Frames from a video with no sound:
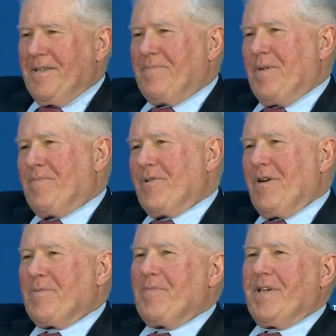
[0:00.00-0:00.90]
The
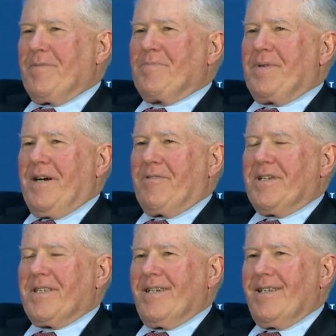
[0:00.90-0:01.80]
program's making
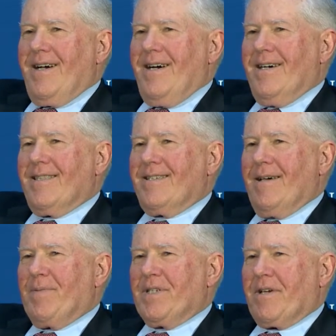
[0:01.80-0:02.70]
progress. The
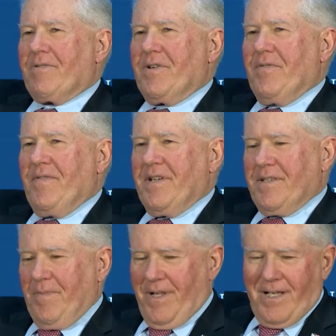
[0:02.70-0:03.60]
Deputy Secretary of
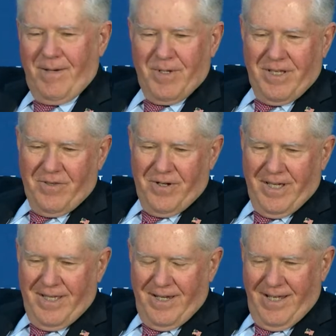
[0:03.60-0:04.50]
Defense made a comment the other
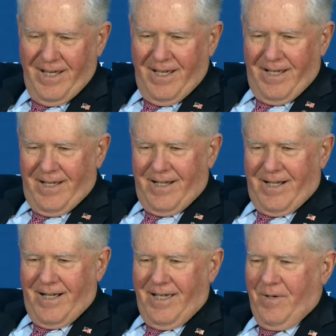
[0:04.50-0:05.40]
day
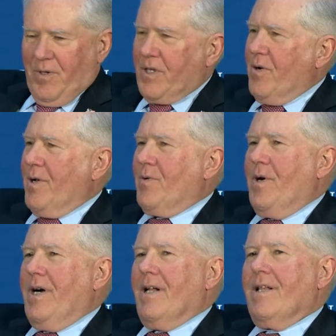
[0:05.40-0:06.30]
that it was going
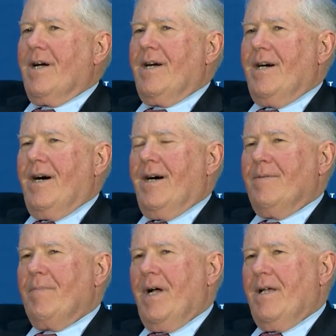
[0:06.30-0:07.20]
well.
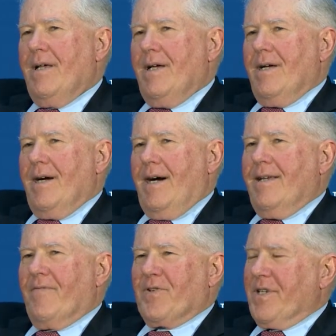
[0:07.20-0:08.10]
I
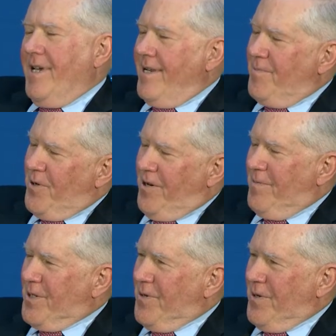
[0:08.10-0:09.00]
never say any
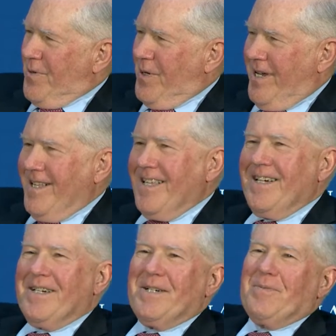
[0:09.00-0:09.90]
program is going well
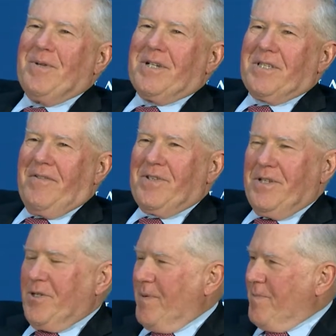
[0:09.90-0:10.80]
because I've
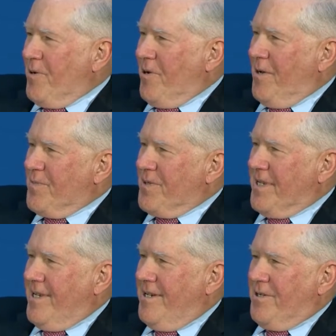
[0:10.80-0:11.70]
seen too many programs
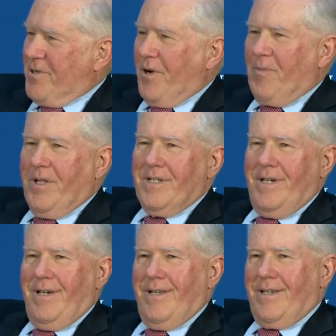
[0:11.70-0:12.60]
get into trouble,
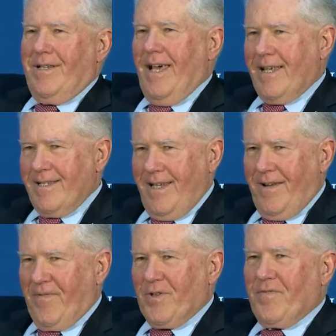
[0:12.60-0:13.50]
and it hasn't
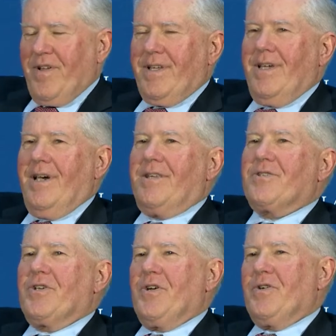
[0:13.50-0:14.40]
had first flight yet.
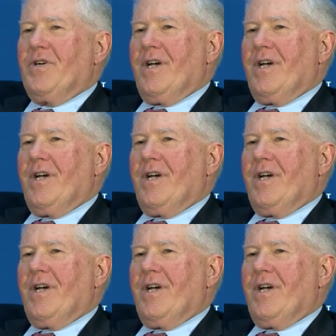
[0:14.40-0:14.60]
So